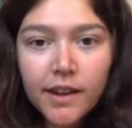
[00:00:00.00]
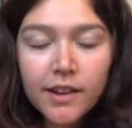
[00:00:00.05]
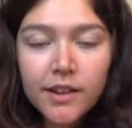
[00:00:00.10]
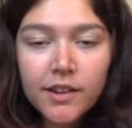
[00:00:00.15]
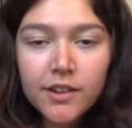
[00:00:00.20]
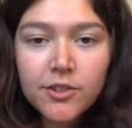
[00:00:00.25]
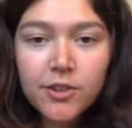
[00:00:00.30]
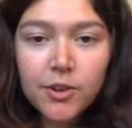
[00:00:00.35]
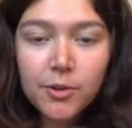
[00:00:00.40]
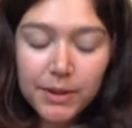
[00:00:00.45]

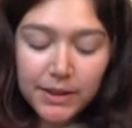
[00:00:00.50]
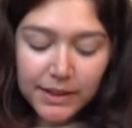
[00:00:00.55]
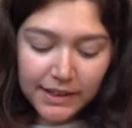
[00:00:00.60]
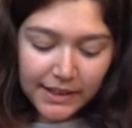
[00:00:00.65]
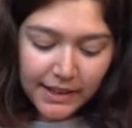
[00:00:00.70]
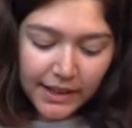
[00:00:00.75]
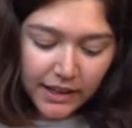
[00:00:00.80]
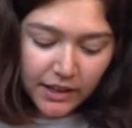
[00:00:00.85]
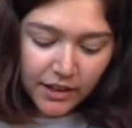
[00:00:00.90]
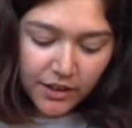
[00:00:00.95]
So is
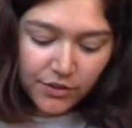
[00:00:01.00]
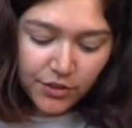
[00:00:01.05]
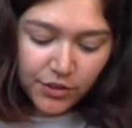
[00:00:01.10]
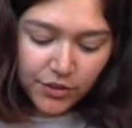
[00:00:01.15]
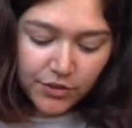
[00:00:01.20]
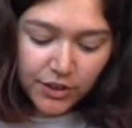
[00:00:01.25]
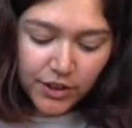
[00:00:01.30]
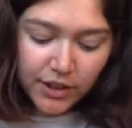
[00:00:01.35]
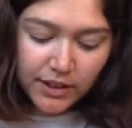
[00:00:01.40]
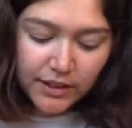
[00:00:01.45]
negative
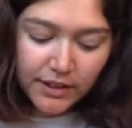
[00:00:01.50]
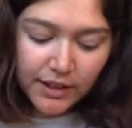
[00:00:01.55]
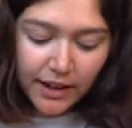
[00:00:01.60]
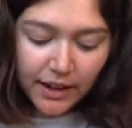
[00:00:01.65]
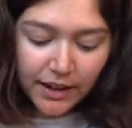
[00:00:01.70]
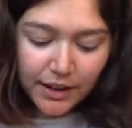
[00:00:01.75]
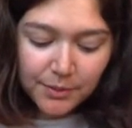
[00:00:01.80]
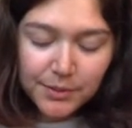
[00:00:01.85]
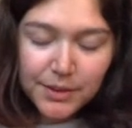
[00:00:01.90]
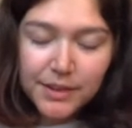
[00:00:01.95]
3
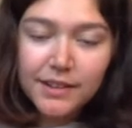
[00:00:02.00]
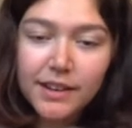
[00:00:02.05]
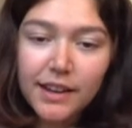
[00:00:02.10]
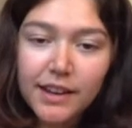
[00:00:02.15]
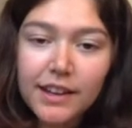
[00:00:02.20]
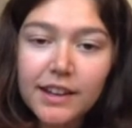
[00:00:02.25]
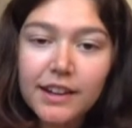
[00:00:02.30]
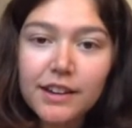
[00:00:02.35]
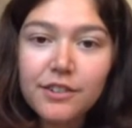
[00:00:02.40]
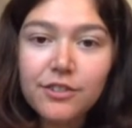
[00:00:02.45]
times
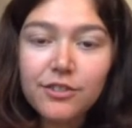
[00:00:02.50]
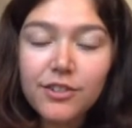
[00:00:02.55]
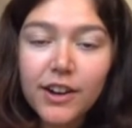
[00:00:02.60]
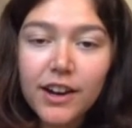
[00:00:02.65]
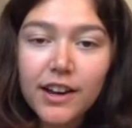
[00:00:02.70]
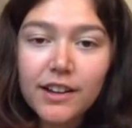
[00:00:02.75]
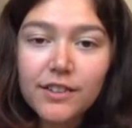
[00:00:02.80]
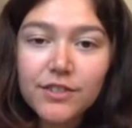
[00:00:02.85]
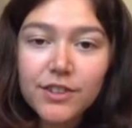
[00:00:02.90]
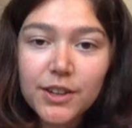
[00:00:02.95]
negative
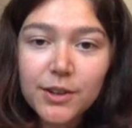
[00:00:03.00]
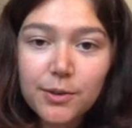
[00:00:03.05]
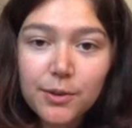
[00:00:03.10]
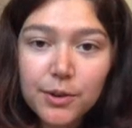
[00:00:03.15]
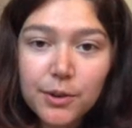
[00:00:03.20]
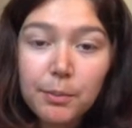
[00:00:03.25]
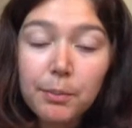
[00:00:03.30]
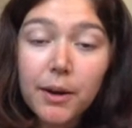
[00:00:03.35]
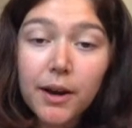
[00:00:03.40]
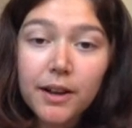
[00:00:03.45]
5 equal to
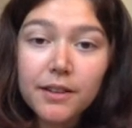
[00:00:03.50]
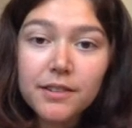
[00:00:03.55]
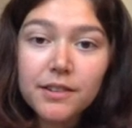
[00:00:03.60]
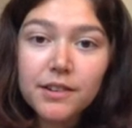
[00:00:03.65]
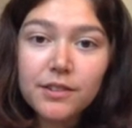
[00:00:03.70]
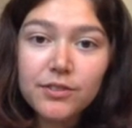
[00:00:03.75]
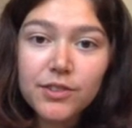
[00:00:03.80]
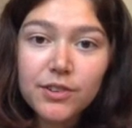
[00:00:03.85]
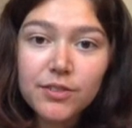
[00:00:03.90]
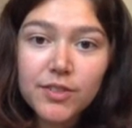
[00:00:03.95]

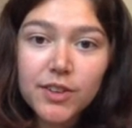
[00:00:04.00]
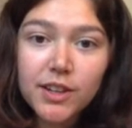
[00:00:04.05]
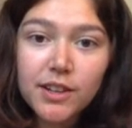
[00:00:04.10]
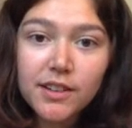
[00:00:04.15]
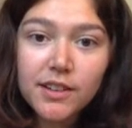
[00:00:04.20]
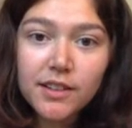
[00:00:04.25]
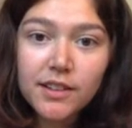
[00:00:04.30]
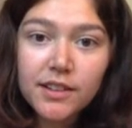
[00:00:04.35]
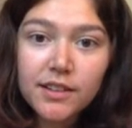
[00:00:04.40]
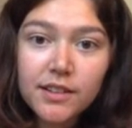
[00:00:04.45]
positive 15?
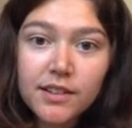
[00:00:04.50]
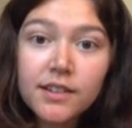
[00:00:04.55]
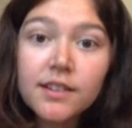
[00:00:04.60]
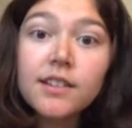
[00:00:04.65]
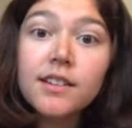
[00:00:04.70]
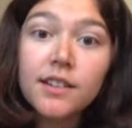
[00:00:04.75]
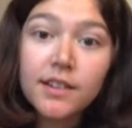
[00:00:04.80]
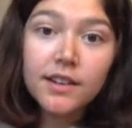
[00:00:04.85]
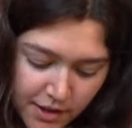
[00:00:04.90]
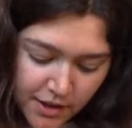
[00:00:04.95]

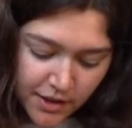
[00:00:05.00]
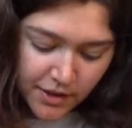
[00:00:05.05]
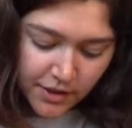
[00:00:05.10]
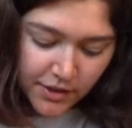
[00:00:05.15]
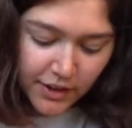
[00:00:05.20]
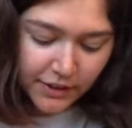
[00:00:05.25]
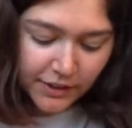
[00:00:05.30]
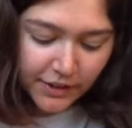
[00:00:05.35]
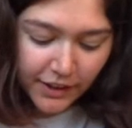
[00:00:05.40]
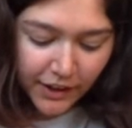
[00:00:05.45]

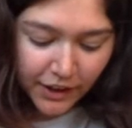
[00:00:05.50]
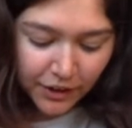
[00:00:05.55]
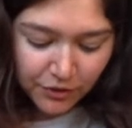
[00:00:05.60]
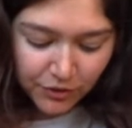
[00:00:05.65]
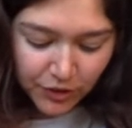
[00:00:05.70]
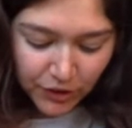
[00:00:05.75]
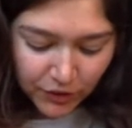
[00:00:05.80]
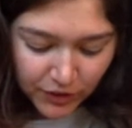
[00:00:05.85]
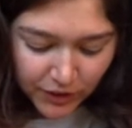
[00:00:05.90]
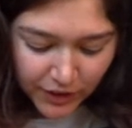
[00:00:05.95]
Thus I get
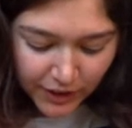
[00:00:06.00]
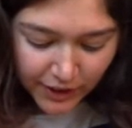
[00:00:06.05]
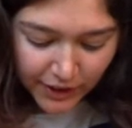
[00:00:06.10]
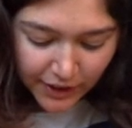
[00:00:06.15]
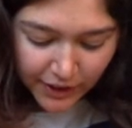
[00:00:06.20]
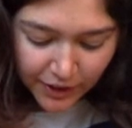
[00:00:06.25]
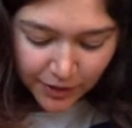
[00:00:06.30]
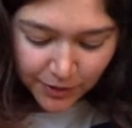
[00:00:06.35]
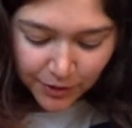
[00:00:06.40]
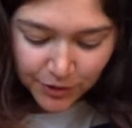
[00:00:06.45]
15
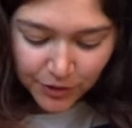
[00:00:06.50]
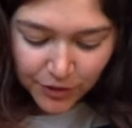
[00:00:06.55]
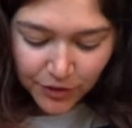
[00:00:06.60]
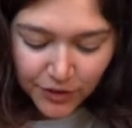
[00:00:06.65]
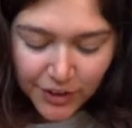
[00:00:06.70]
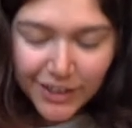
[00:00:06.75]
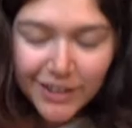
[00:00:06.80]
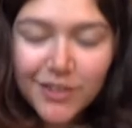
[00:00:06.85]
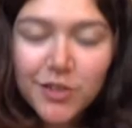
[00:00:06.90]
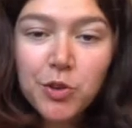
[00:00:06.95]
equals
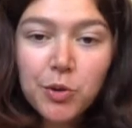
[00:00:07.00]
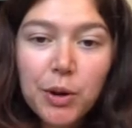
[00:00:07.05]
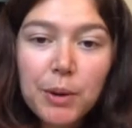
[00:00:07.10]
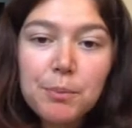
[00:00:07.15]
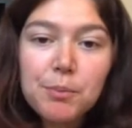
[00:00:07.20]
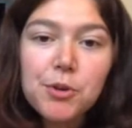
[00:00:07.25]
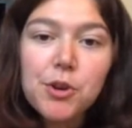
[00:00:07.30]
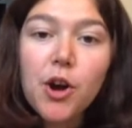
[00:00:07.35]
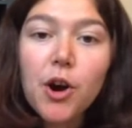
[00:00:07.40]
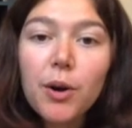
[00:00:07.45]
15, so I
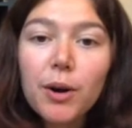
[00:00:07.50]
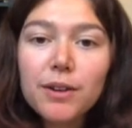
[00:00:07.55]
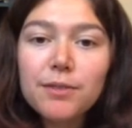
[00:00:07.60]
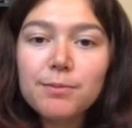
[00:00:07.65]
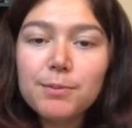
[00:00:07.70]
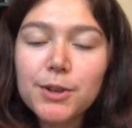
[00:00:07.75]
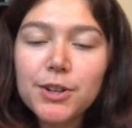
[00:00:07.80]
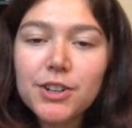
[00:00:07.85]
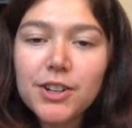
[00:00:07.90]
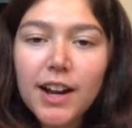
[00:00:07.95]
know I'm
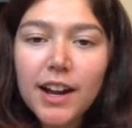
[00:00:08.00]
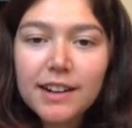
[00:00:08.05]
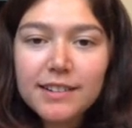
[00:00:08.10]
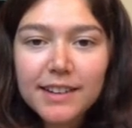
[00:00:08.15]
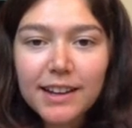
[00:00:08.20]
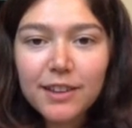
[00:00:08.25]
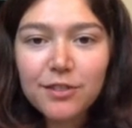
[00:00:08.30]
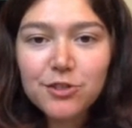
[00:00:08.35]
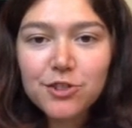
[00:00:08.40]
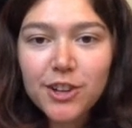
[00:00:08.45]
correct. I
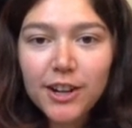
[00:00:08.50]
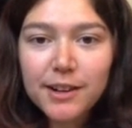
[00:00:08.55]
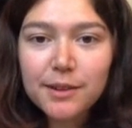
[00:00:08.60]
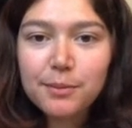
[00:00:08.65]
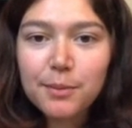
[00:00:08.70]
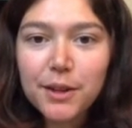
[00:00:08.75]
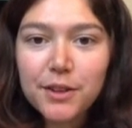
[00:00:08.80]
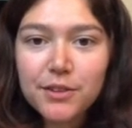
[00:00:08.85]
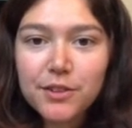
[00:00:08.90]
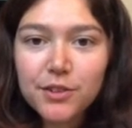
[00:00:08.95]
have checked
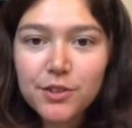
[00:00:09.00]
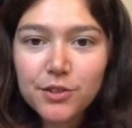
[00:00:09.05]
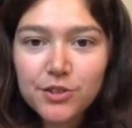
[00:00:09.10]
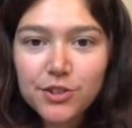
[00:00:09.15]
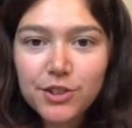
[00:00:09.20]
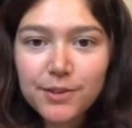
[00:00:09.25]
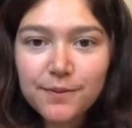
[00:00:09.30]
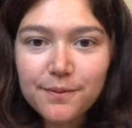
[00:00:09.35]
my solution.